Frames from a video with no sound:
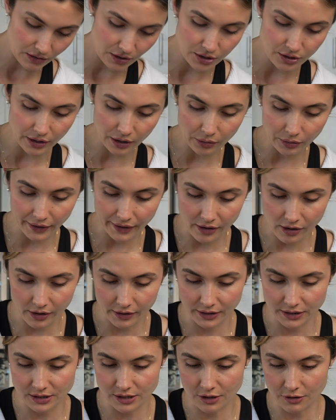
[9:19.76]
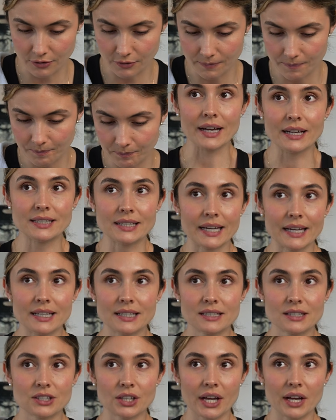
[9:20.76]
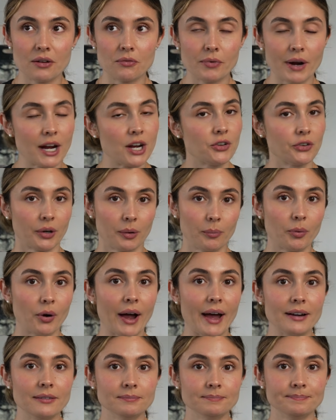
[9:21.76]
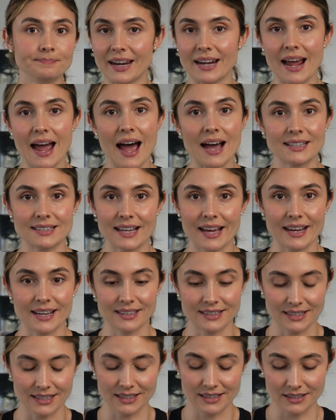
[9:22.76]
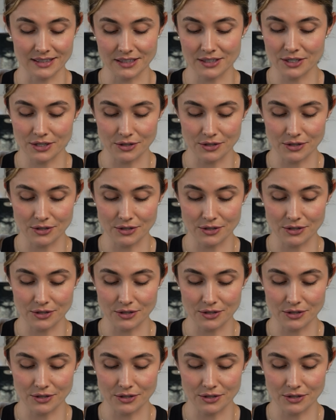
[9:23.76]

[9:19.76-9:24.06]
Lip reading: of the dough like on its own. It tastes like regular bread and it has that consistency